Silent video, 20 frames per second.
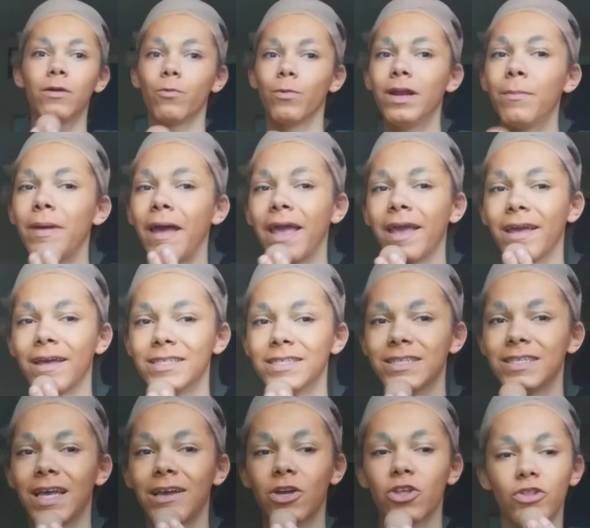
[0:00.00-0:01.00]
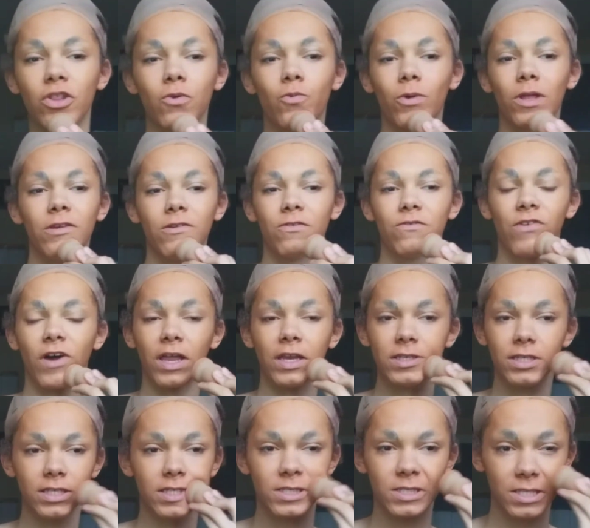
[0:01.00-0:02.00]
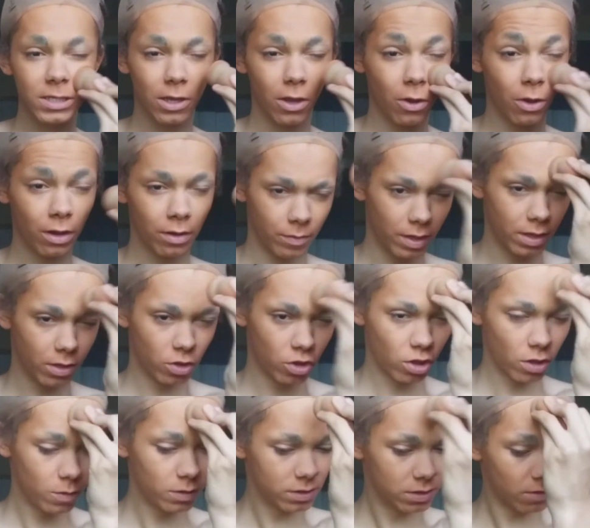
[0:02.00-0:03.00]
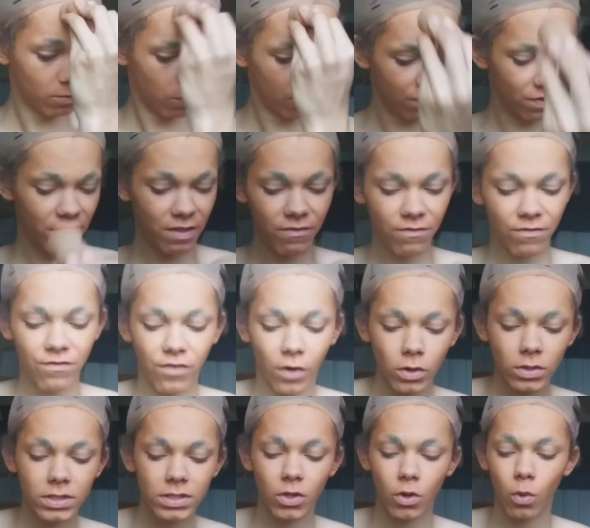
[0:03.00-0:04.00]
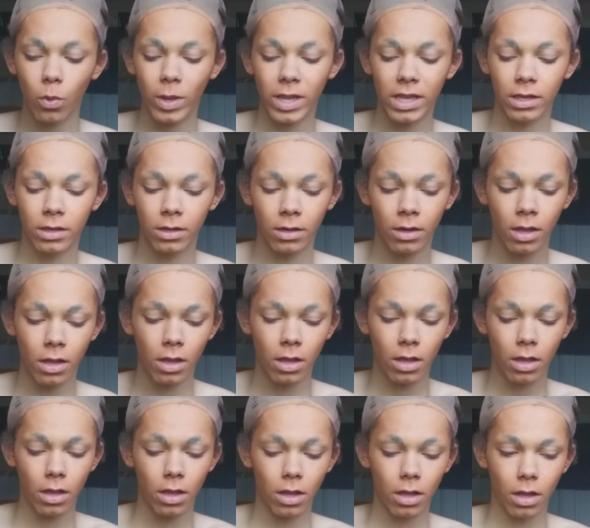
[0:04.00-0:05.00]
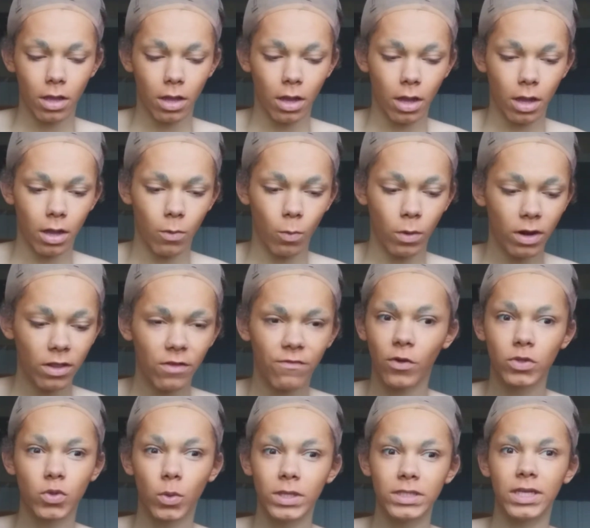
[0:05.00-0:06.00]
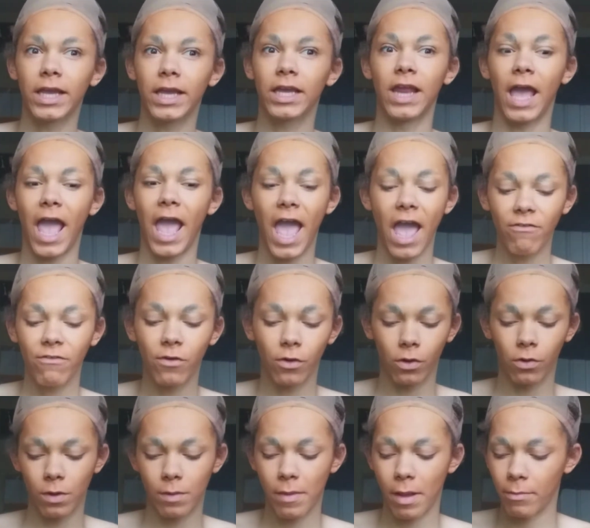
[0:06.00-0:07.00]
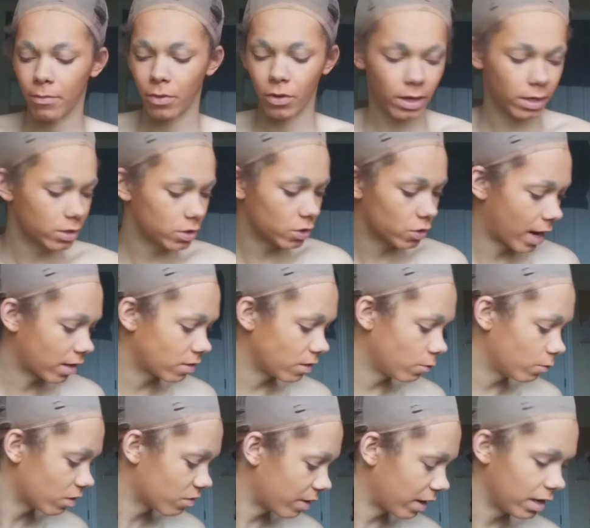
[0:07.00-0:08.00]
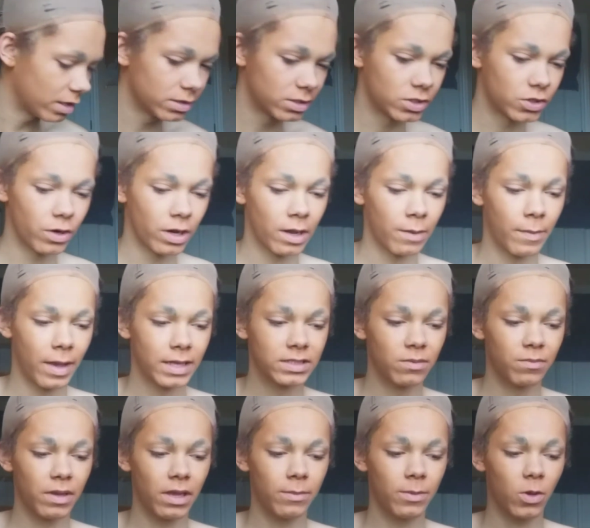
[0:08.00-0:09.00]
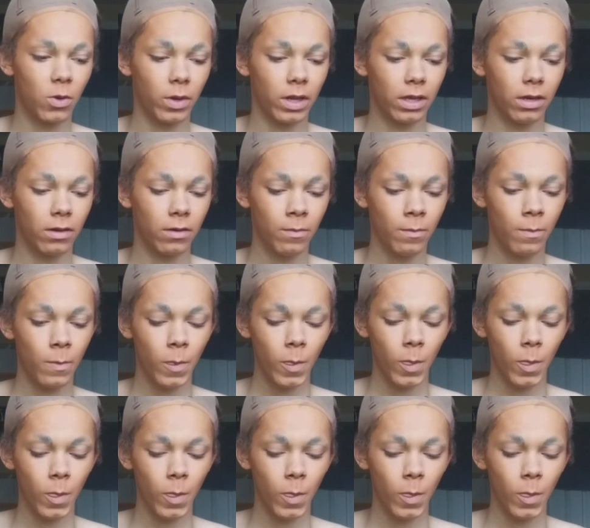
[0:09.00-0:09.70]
Rita Bagas is actually really fun to see on because she was the first queen, one of the first queens I can ever remember interacting with my Instagram as a baby queen.